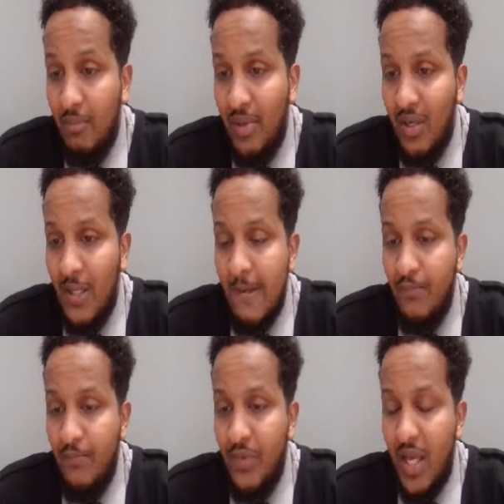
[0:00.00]
But
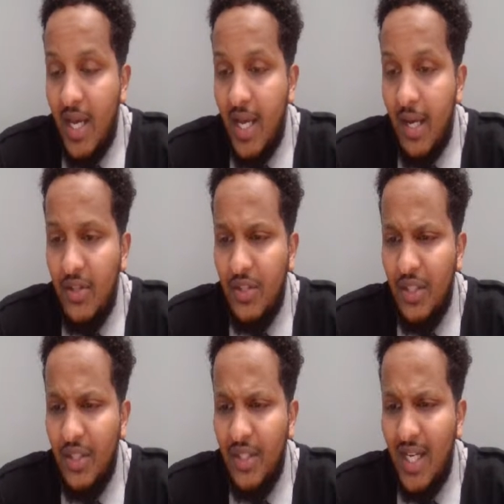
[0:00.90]
other
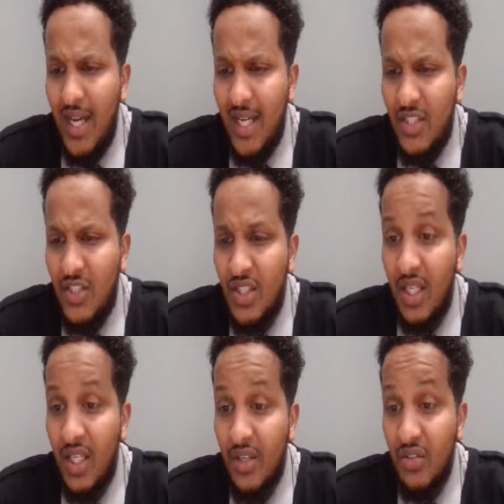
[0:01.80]
than that, I just
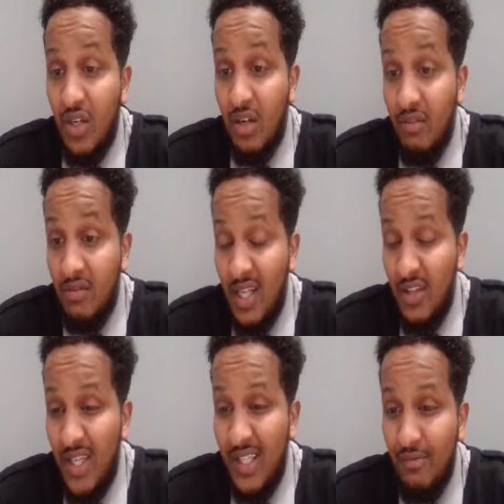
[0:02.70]
think that you've got to really
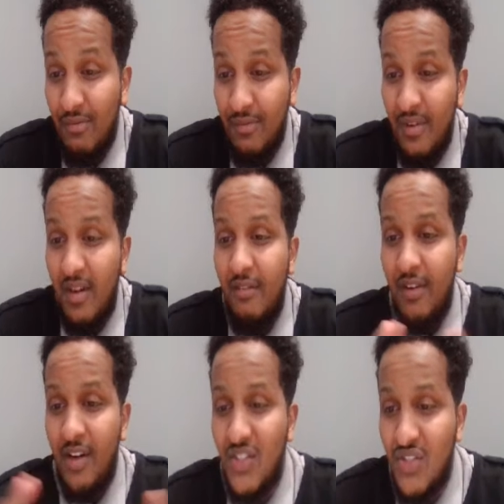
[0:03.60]
take it very,
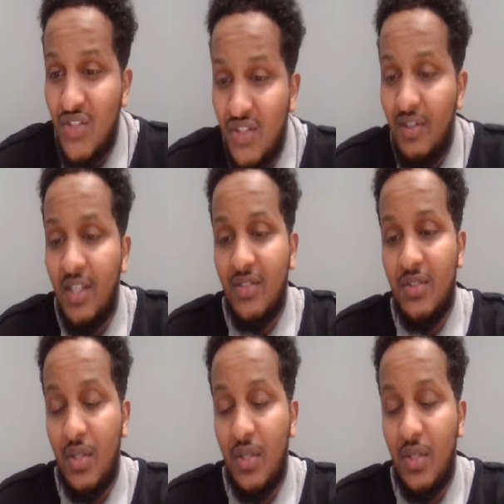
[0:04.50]
very serious,